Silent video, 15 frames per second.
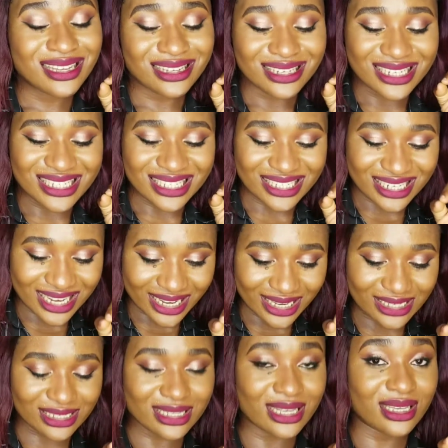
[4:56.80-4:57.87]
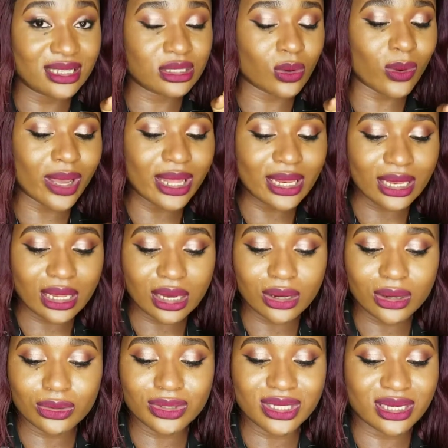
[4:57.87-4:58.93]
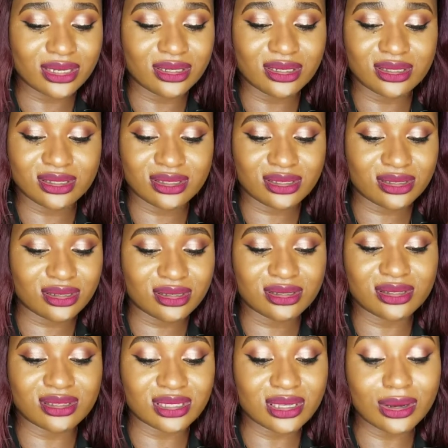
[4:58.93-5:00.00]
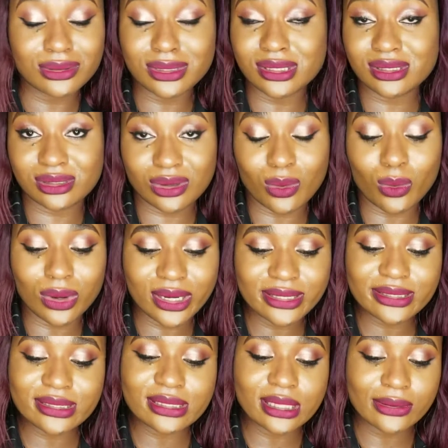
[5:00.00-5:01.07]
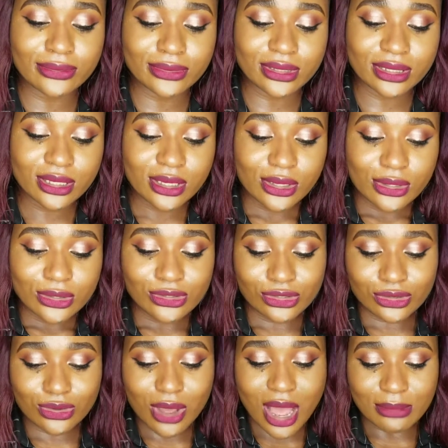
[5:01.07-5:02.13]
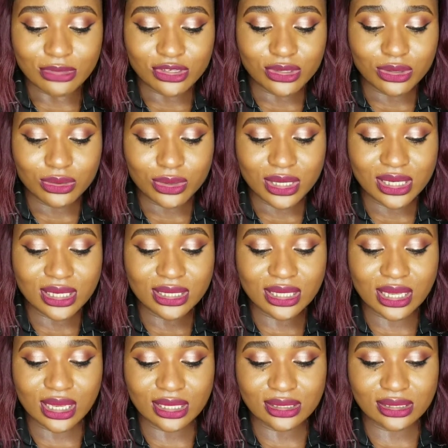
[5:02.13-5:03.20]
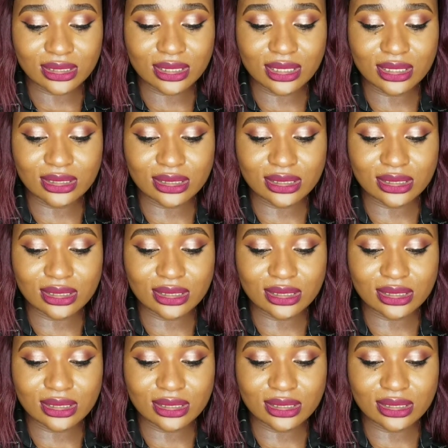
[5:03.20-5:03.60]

nice. Like it's quite loud, and it's quality sound. So I'm just going to quickly test this